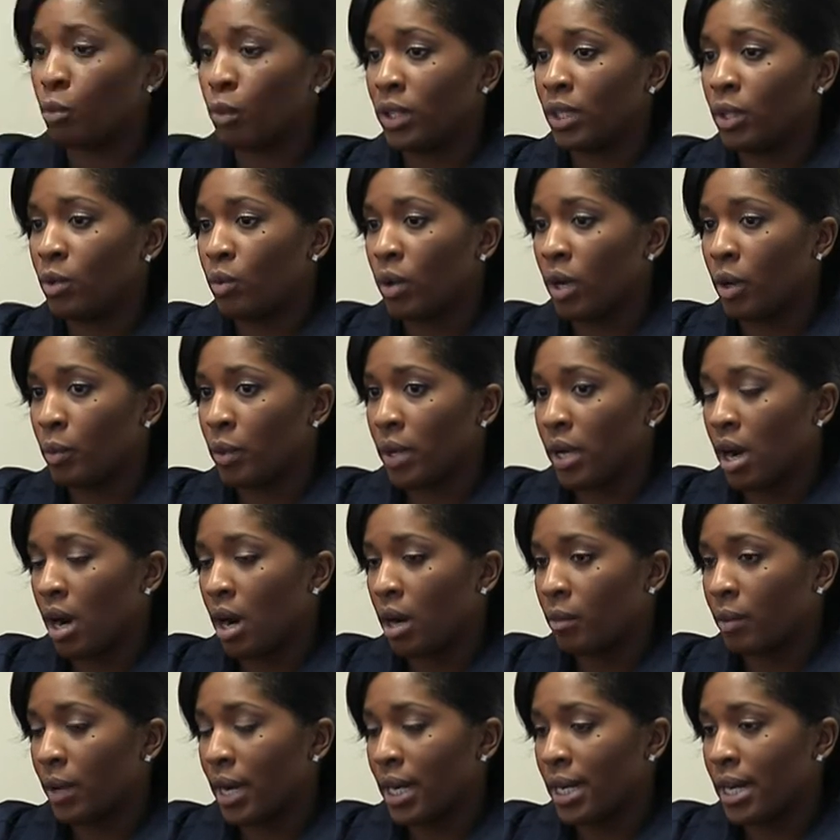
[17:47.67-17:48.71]
really where we
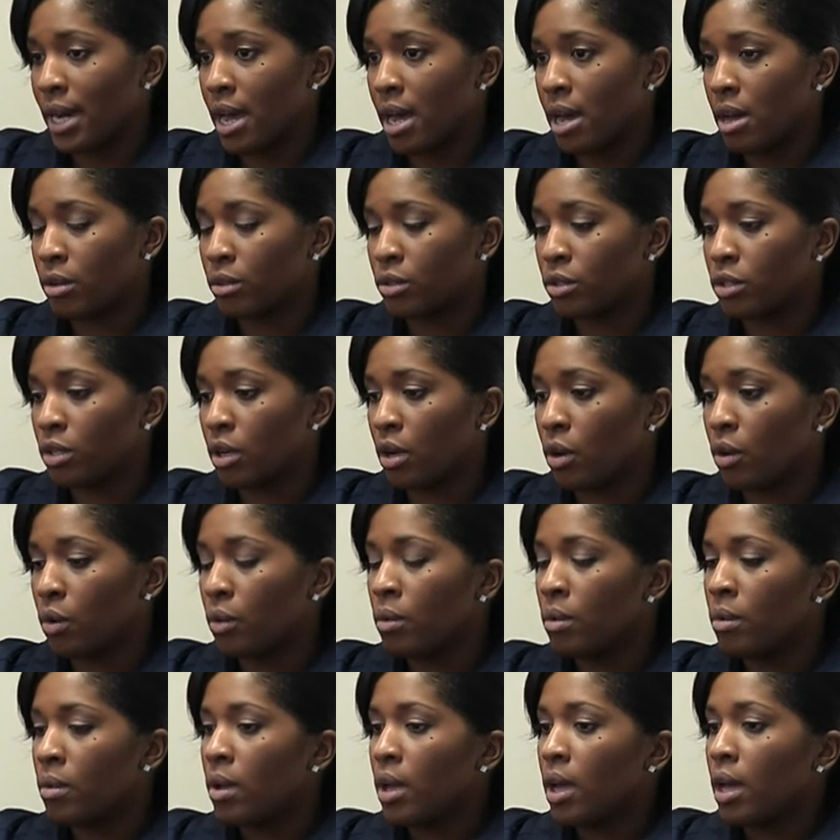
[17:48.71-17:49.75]
are right now.
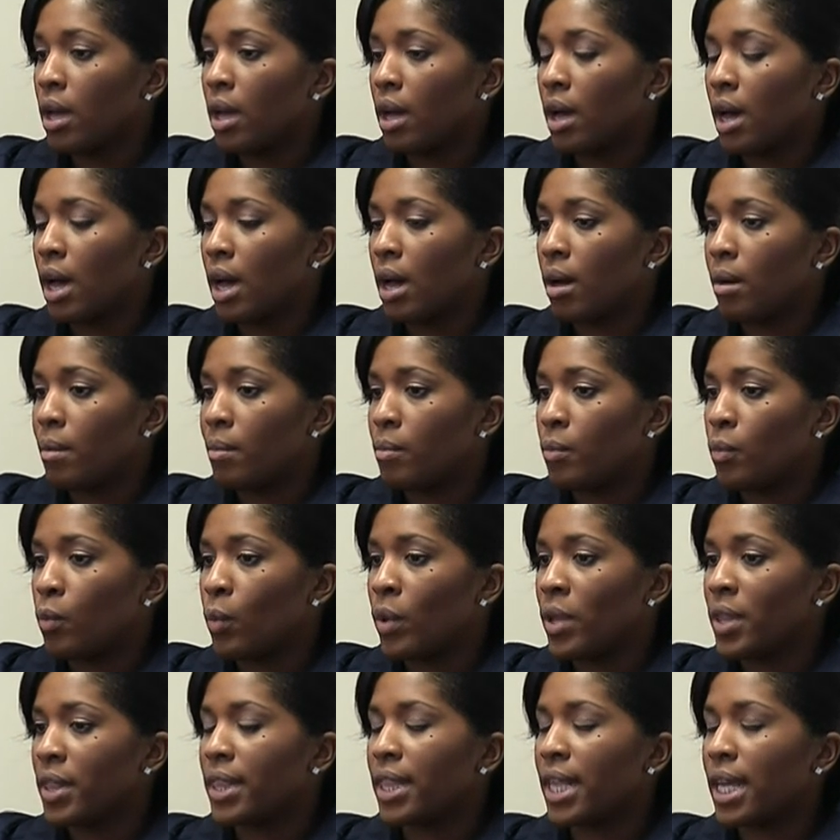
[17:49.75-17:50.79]
So um,
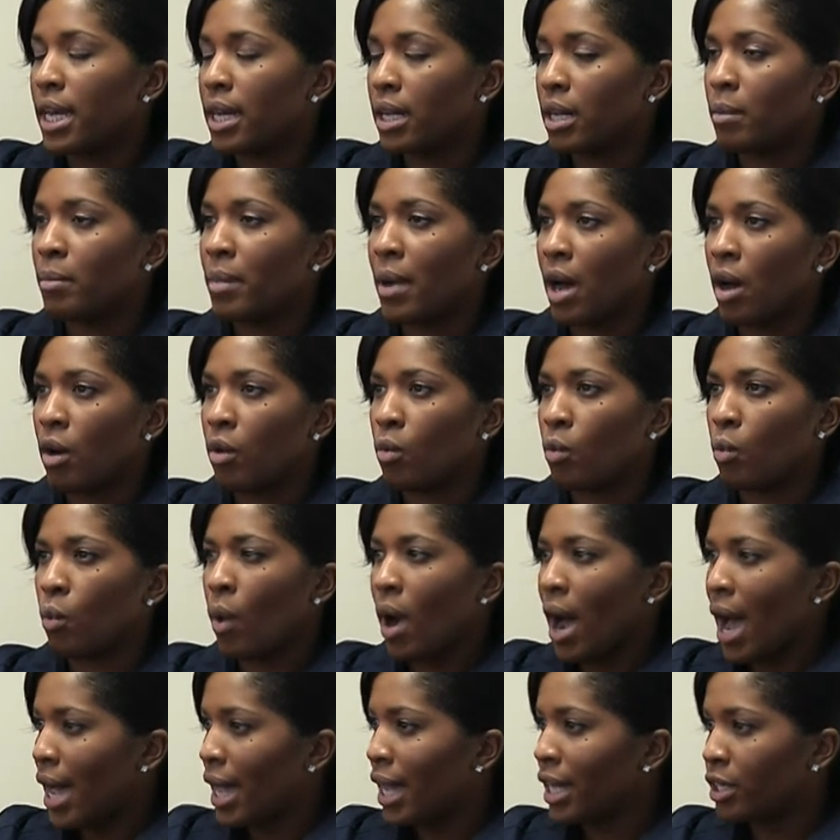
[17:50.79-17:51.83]
when thinking about
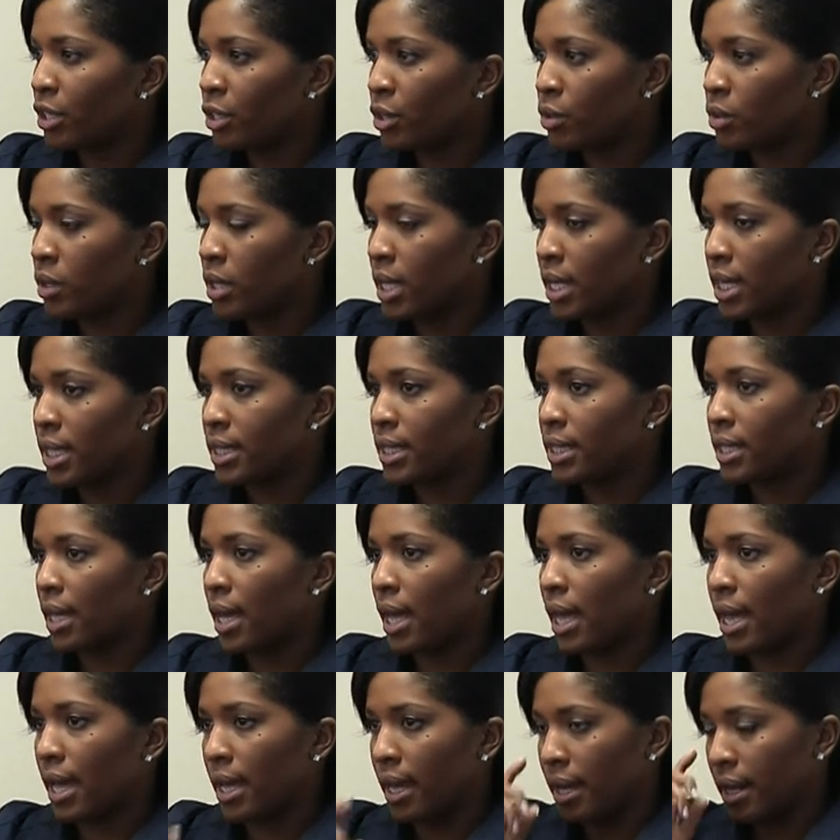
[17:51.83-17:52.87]
why I do this
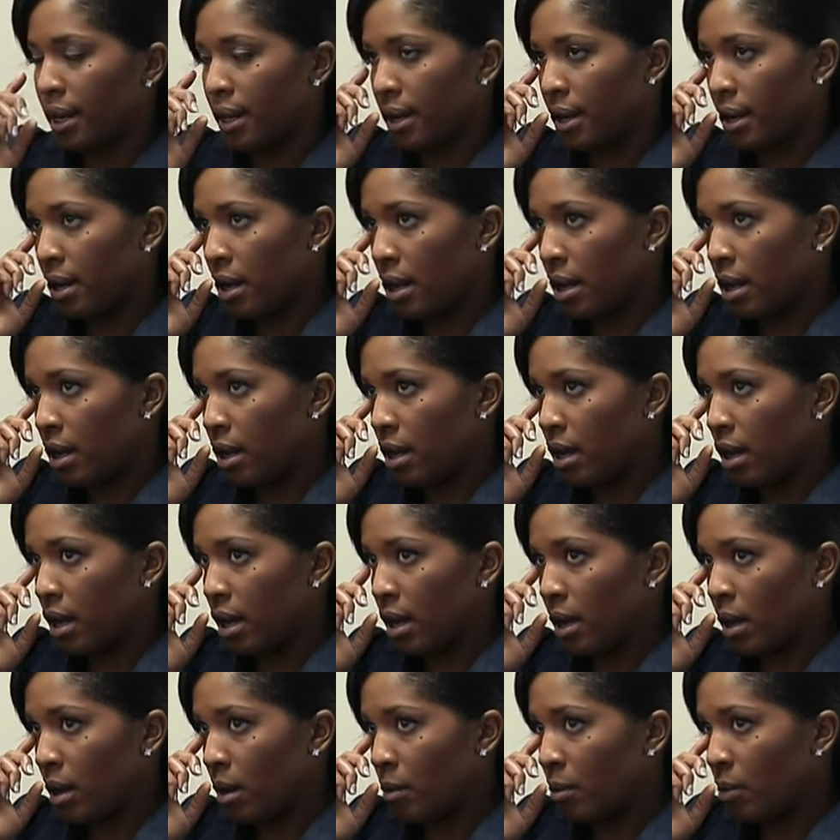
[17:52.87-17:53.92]
and
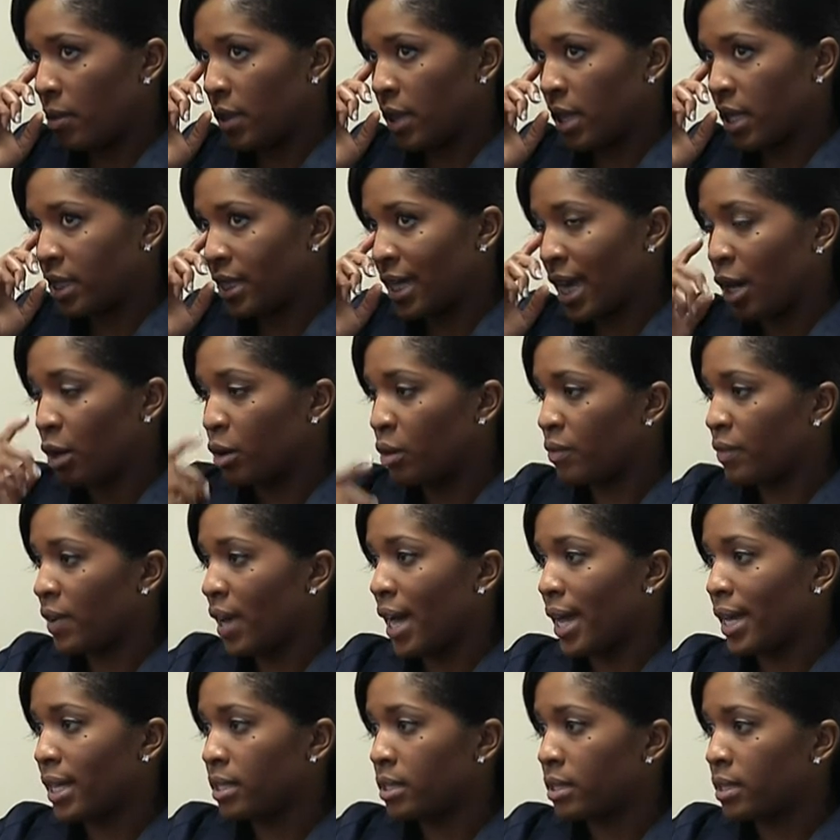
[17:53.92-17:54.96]
um, the
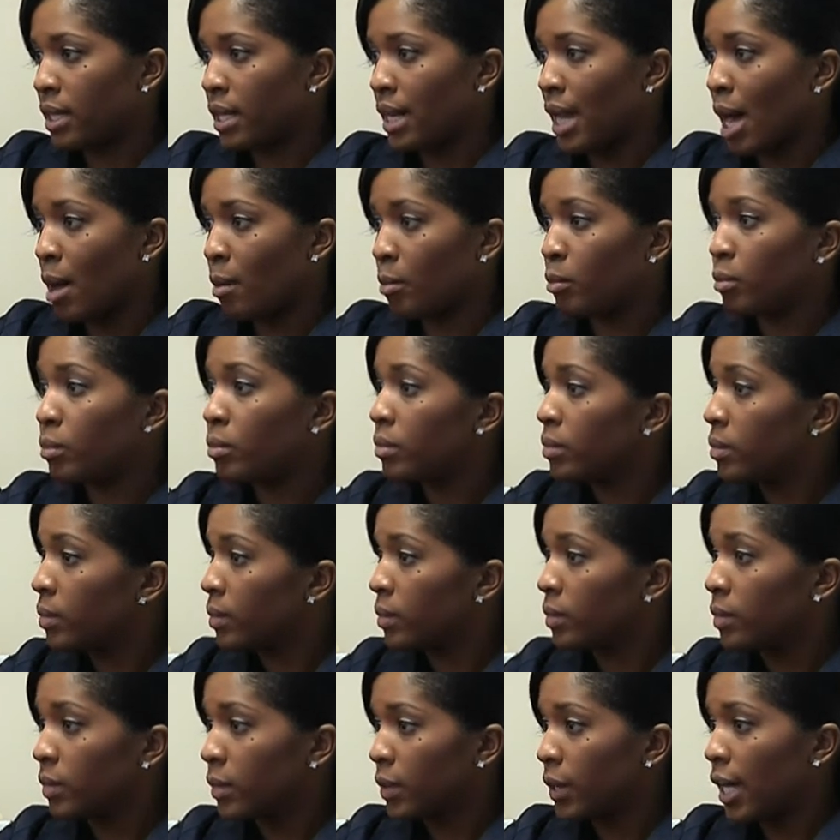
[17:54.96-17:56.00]
sacrifice that I'm
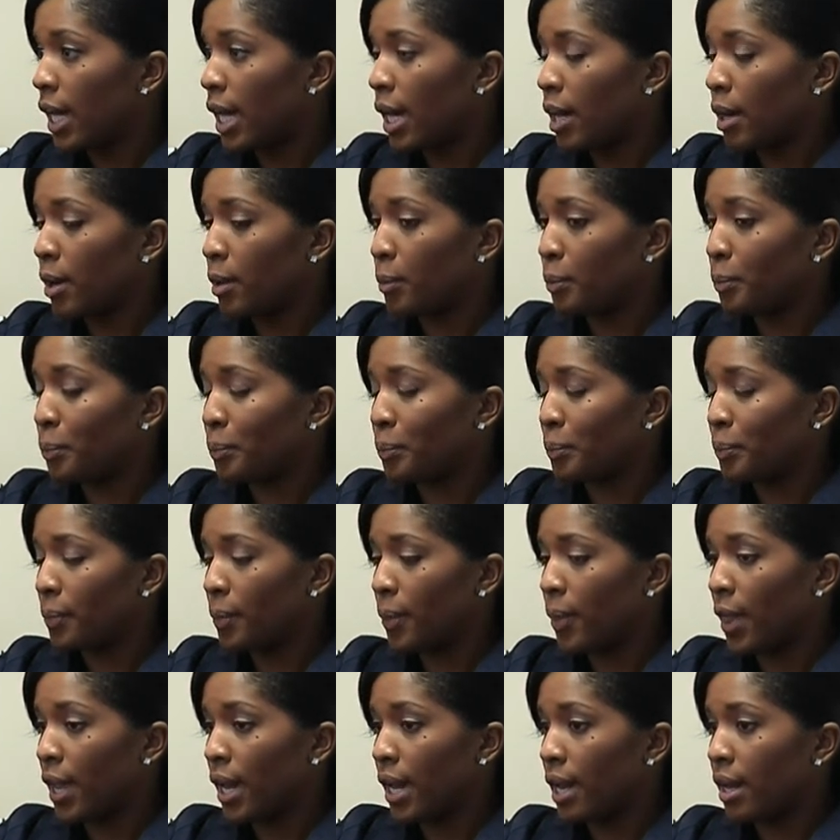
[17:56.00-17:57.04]
um,
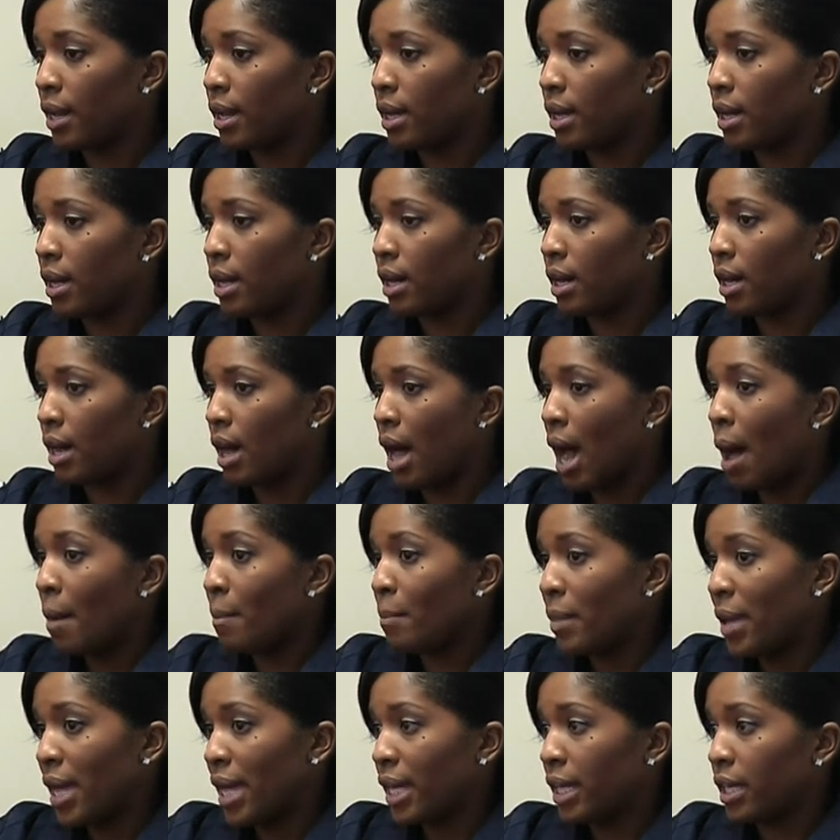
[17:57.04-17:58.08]
that
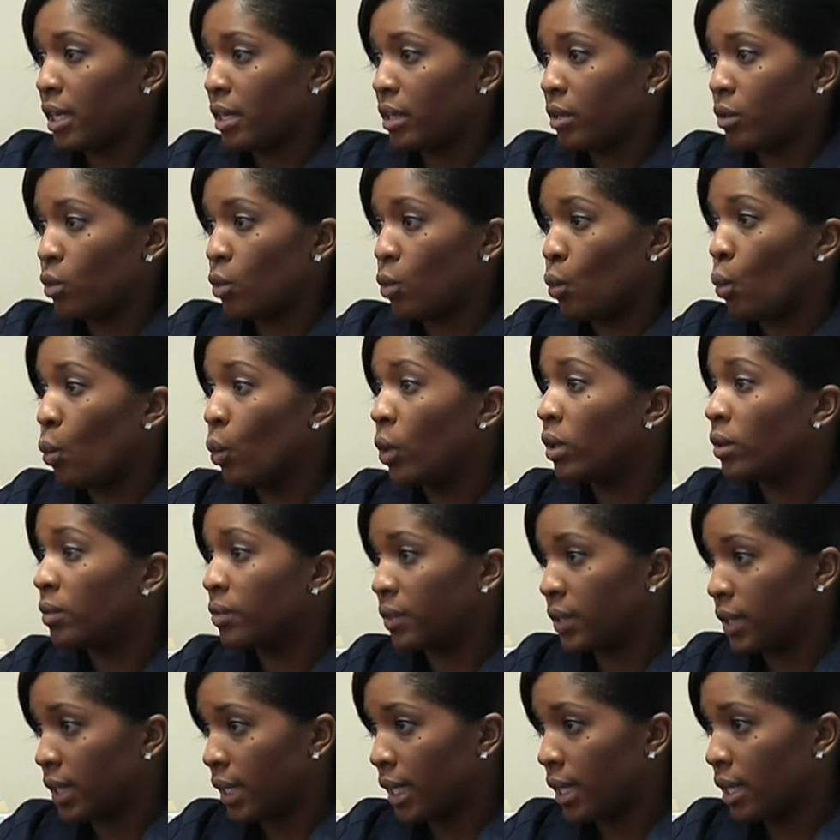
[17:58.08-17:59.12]
I'm making
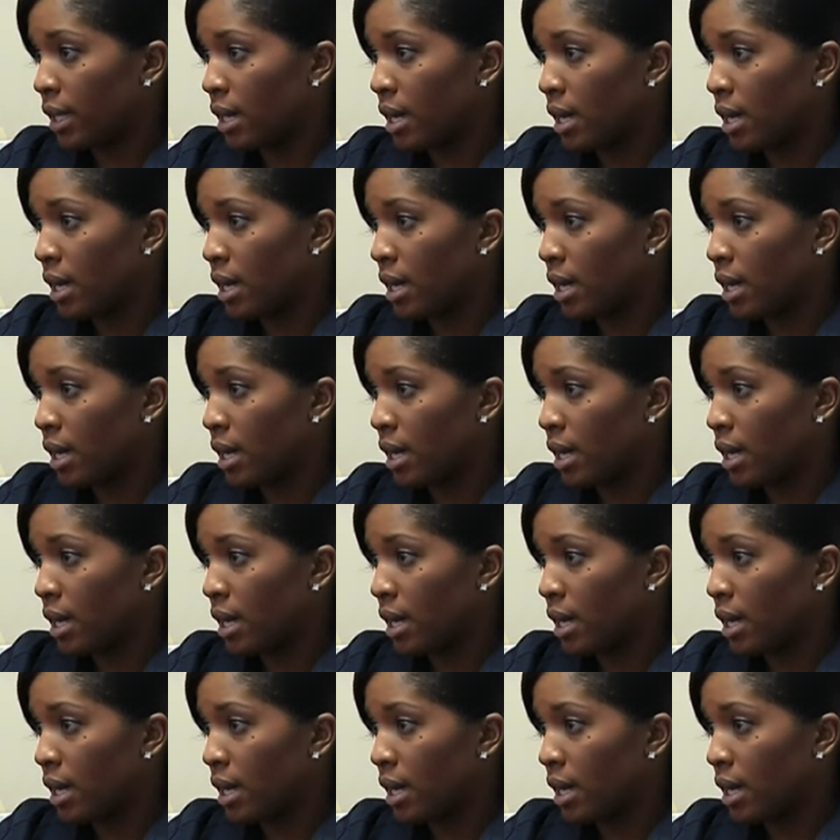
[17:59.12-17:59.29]
willfully.